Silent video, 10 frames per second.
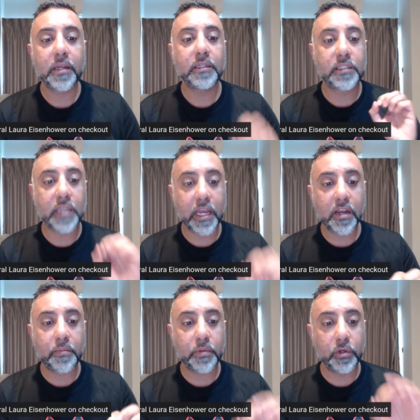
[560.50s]
sign
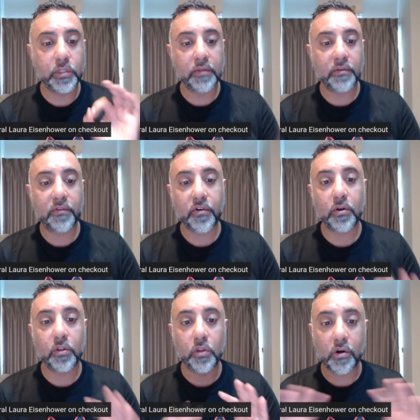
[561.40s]
up using the
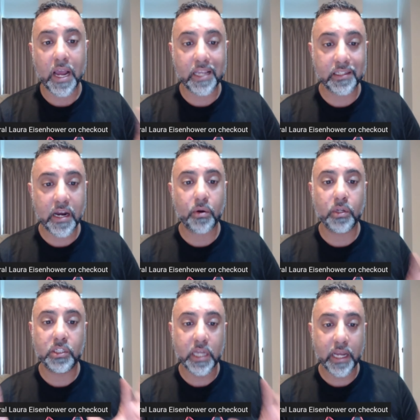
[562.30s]
referral Laura Eisenhower
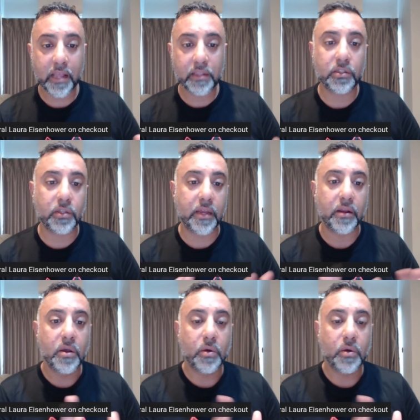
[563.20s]
on checkout so that